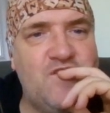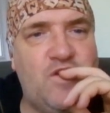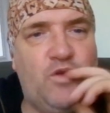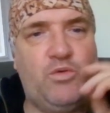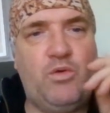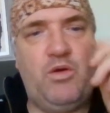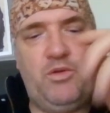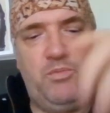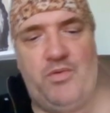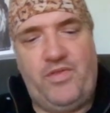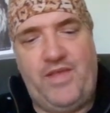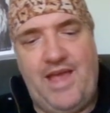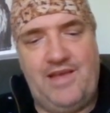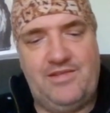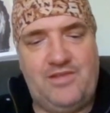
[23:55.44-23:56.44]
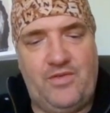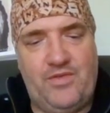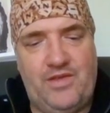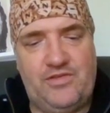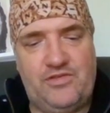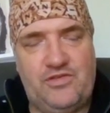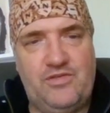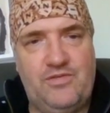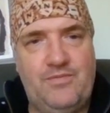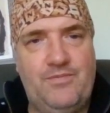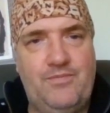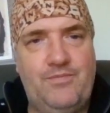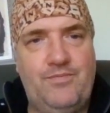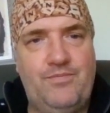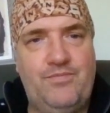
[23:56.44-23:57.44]
Or do I want to put the S on this?
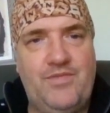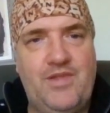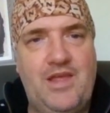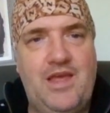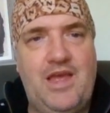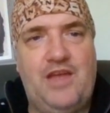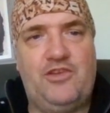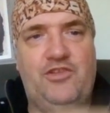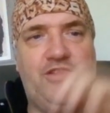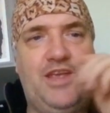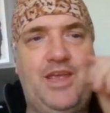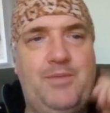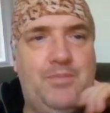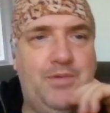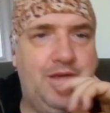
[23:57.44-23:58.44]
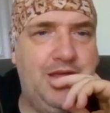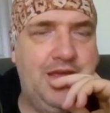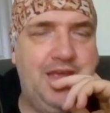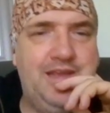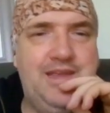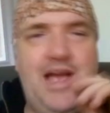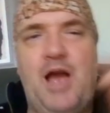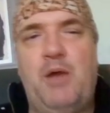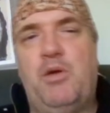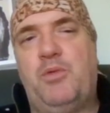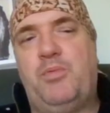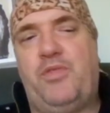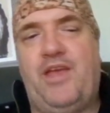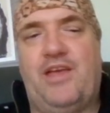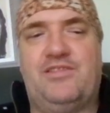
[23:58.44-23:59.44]
And just keep. Yeah, I want
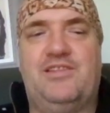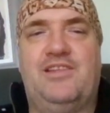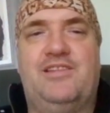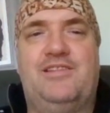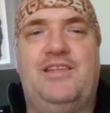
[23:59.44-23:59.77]
to put the S on this